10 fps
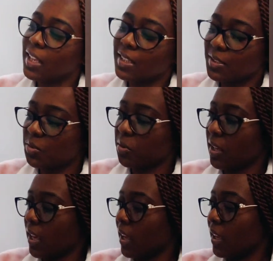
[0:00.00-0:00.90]
So
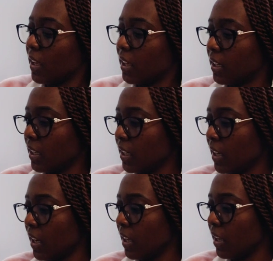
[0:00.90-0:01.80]
yeah,
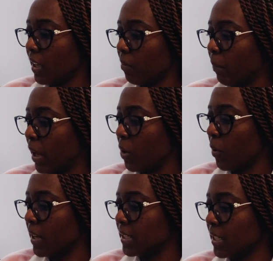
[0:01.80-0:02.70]
here, my
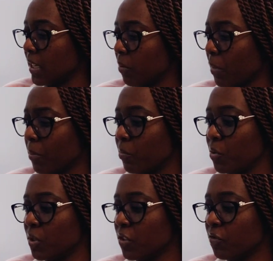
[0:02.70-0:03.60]
wedding, my
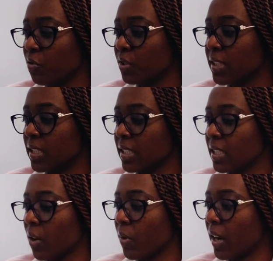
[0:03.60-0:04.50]
beautiful
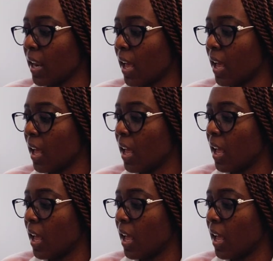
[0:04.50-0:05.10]
Cinderella